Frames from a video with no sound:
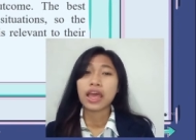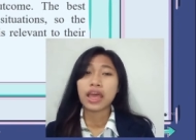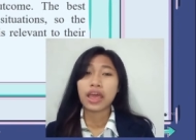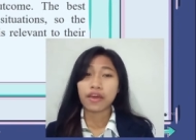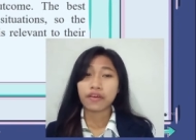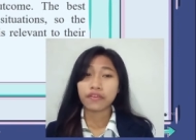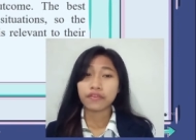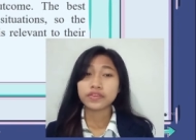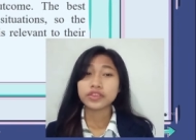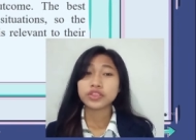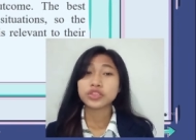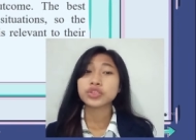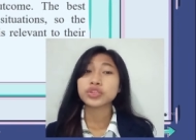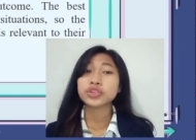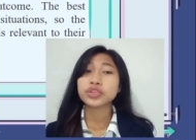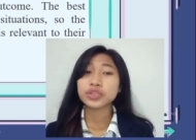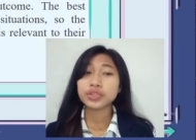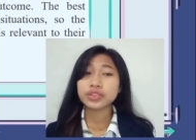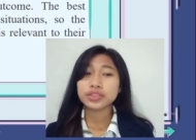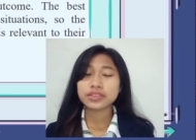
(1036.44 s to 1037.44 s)
have to
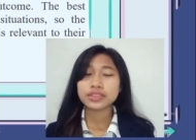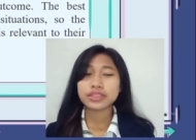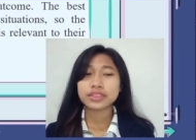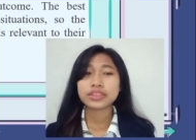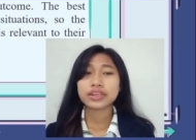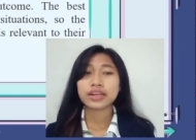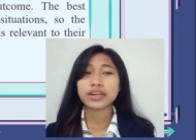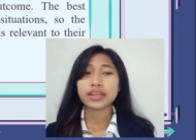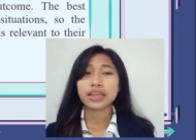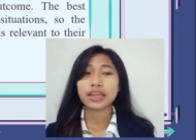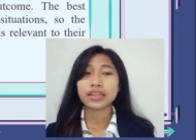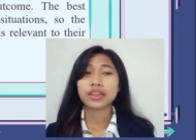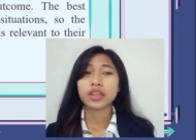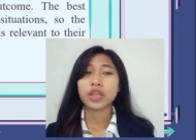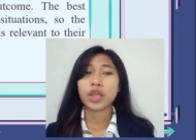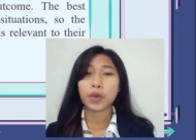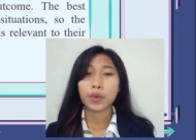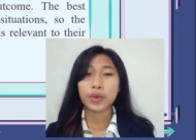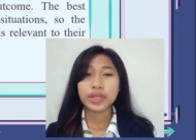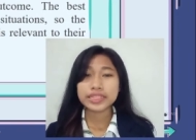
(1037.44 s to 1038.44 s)
use the target
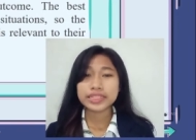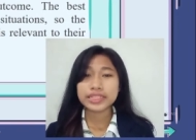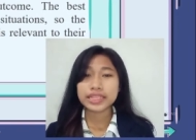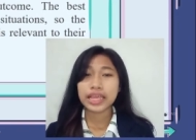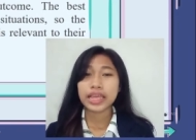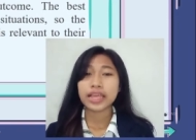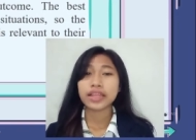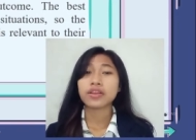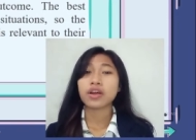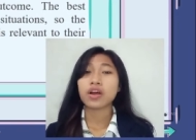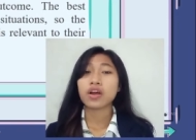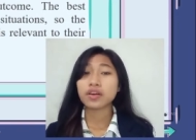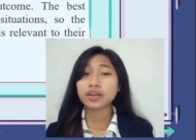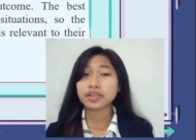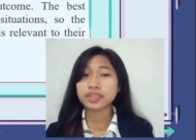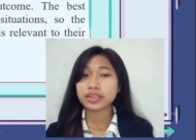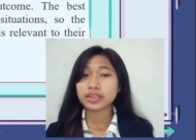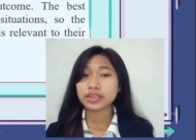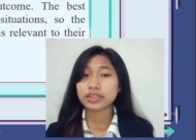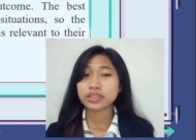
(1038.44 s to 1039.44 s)
language in
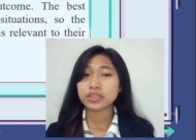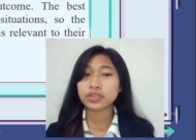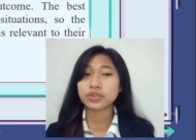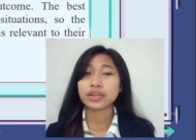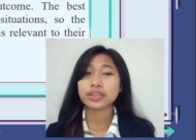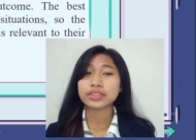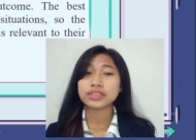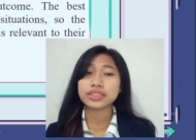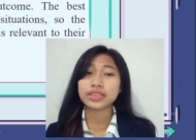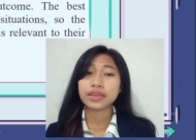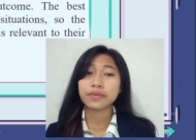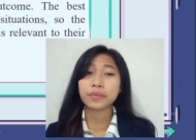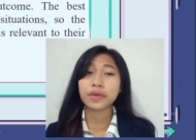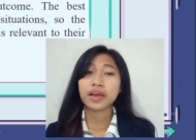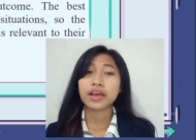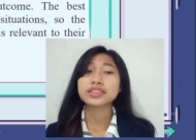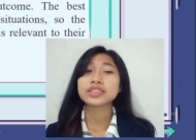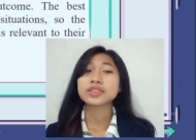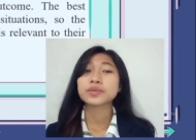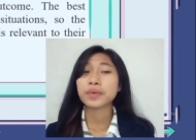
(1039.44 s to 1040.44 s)
order to achieve
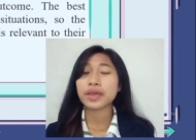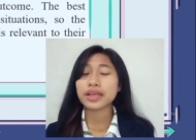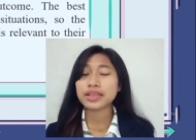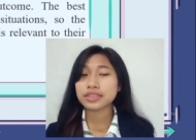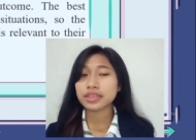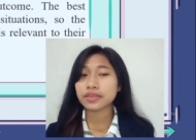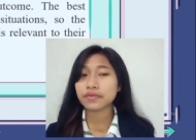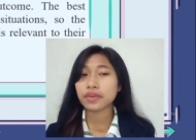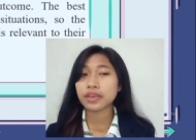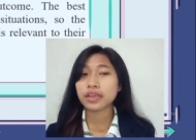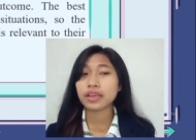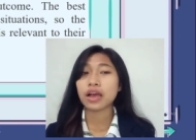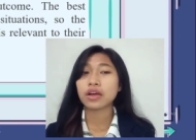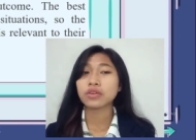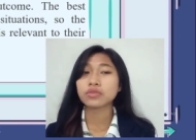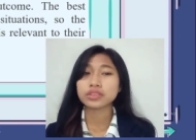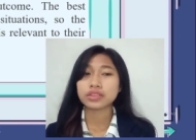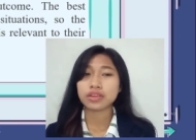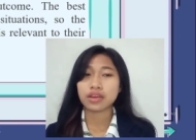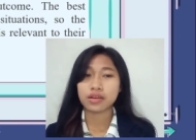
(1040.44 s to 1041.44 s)
a specific
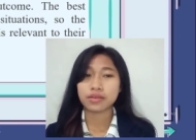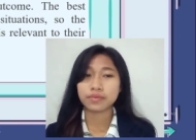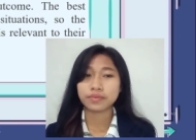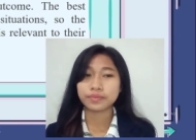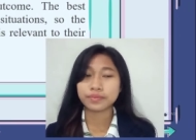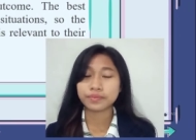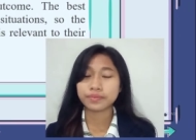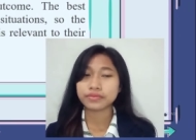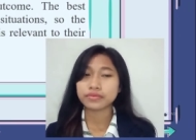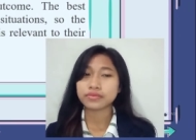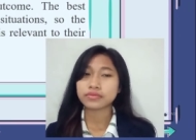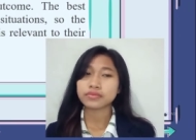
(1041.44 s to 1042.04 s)
outcome.